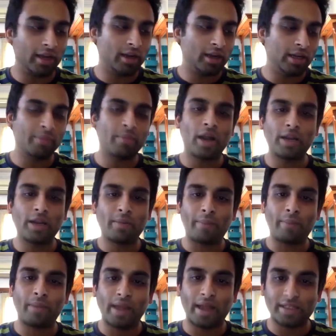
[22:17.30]
demand
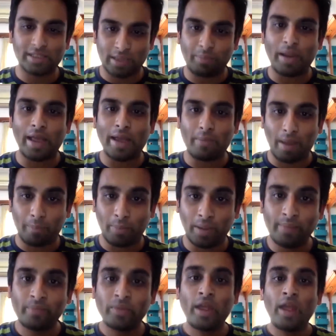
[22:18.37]
mapping and supply mapping.
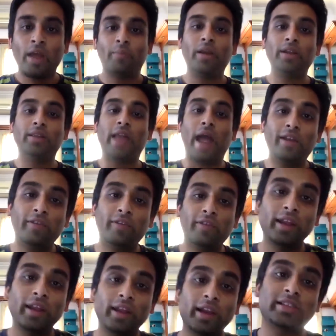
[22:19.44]
But that we
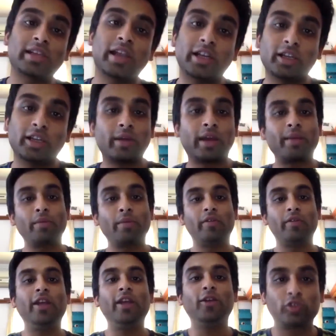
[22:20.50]
realized later became a
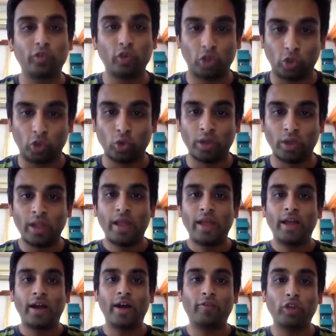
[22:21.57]
very useful tool
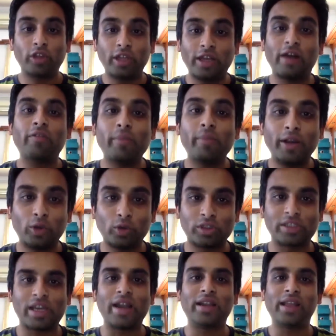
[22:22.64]
for the government to
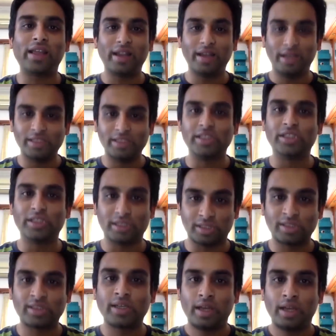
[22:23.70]
start taking
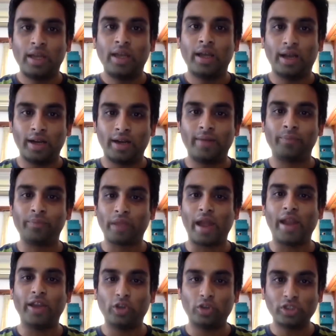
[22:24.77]
decisions
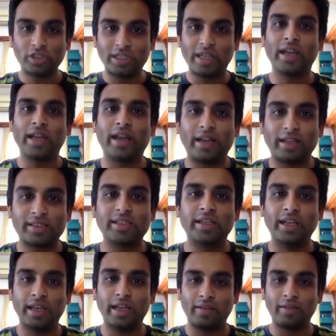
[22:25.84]
and, you know, seeing it at a
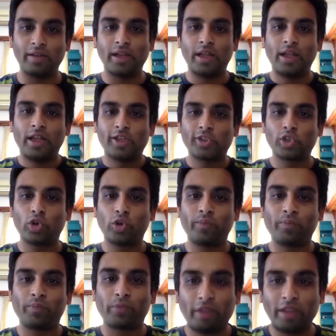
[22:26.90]
city level.
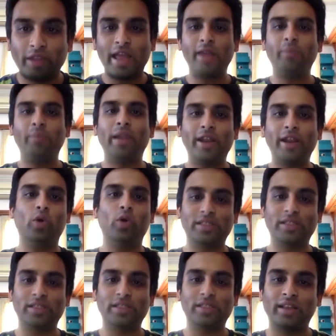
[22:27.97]
So we there played to our
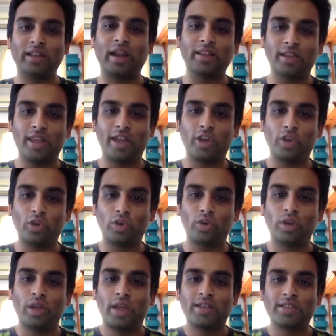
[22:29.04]
strength rather than, you
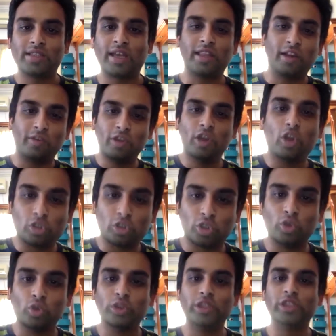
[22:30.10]
know, saying that we'll also
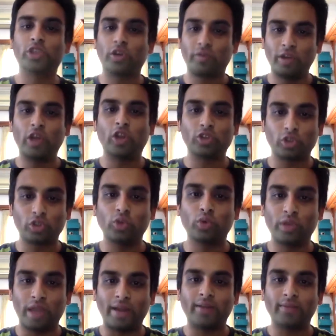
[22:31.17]
do this or we'll also do
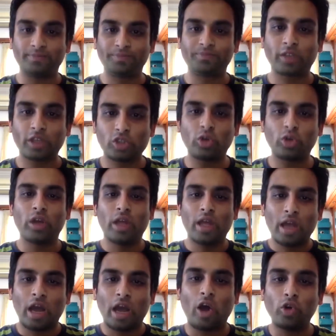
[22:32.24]
that. So
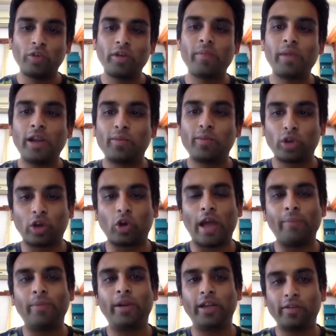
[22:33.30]
how do we build more
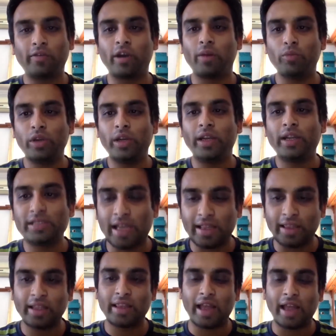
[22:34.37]
collaborative communities? I
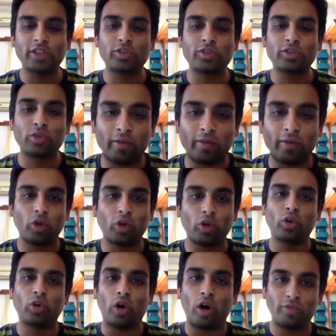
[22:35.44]
think that's what I would
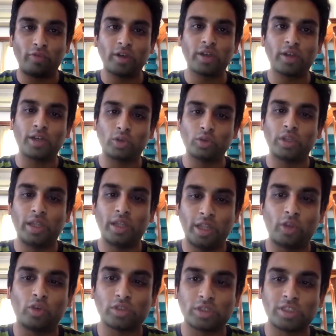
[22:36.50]
want to offer to the
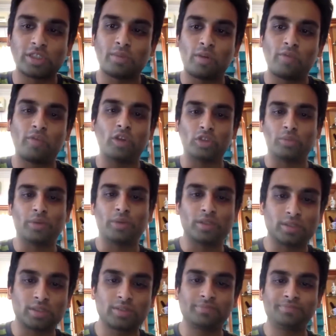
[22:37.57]
ecosystem of
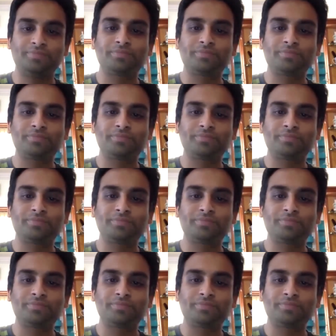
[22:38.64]
entrepreneurs.